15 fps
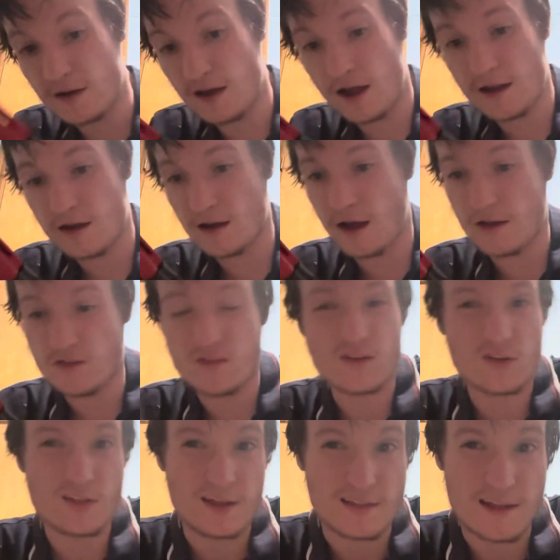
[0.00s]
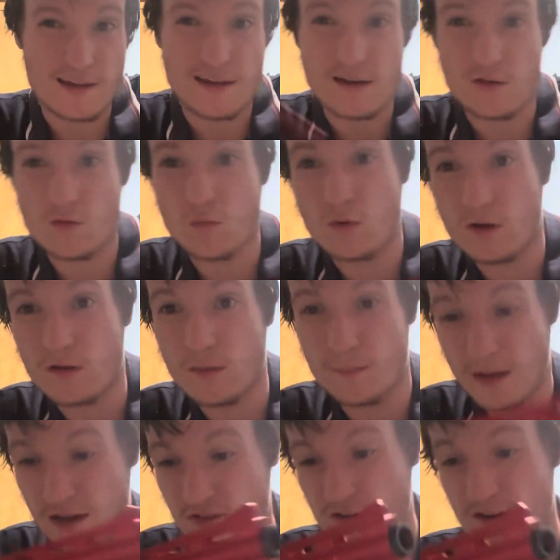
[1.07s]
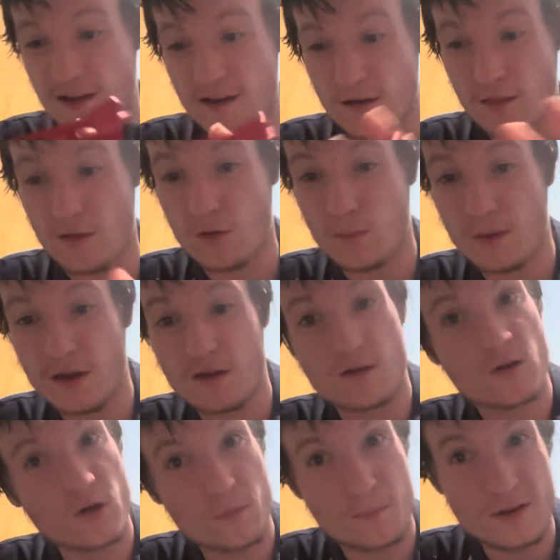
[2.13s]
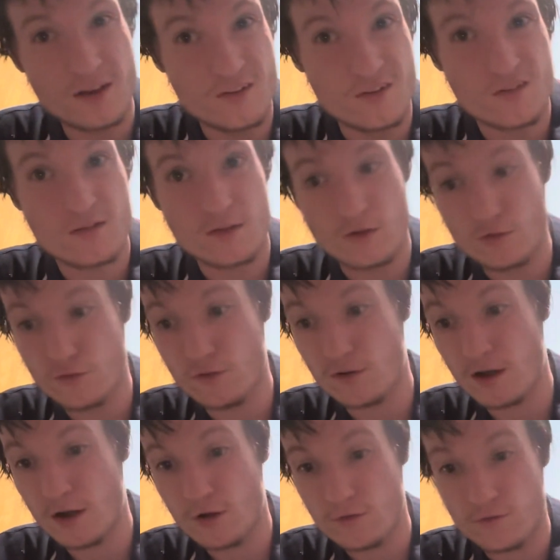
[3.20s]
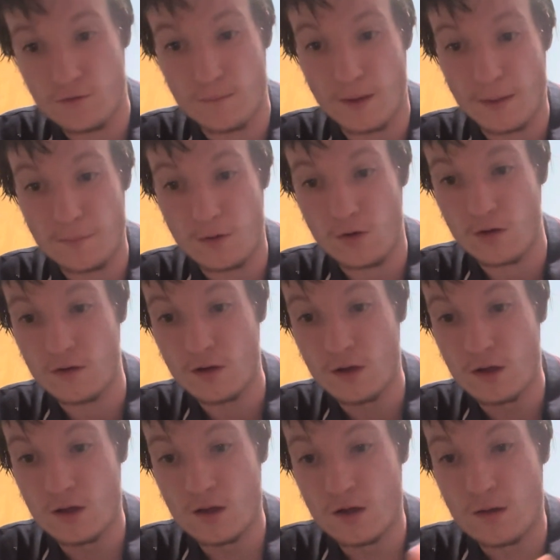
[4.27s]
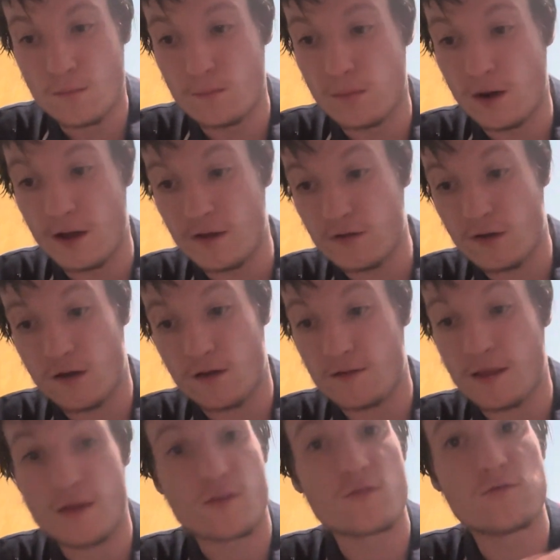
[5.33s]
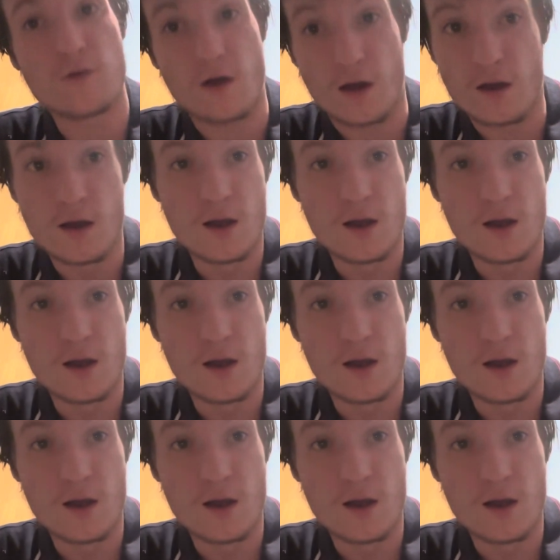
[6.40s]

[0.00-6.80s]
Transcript: I still think that it's worth mentioning a little bit. It could be user error from my part, but that's fun.